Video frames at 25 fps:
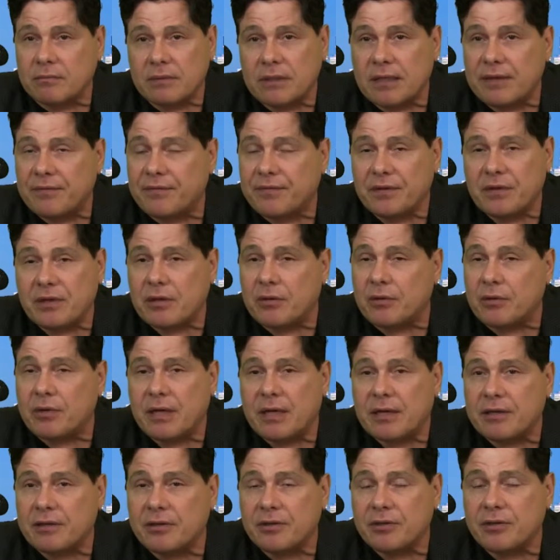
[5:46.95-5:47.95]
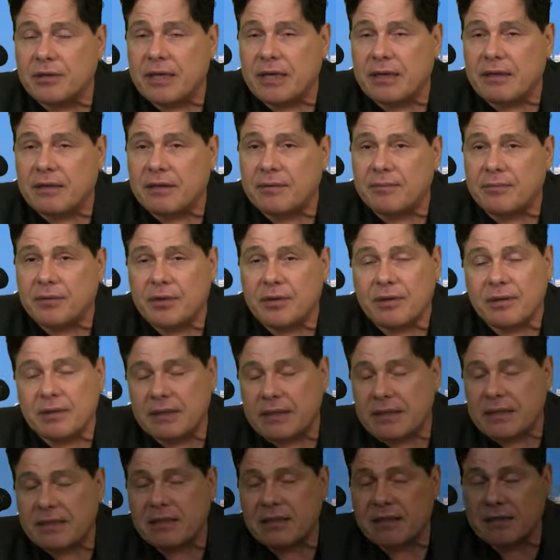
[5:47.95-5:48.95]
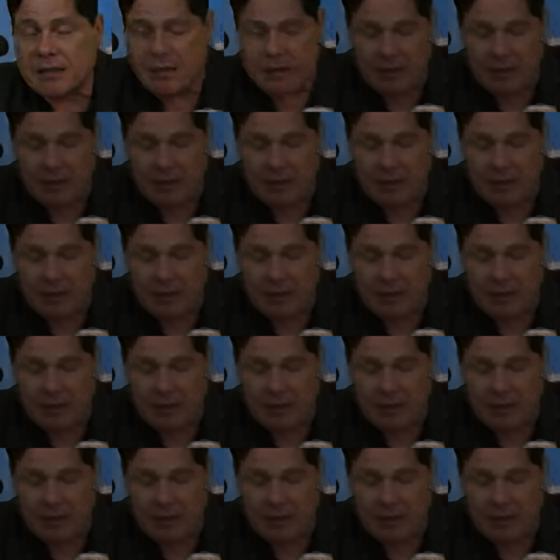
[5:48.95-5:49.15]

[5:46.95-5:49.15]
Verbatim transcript: They, they don't know how to do that anymore, and that's how they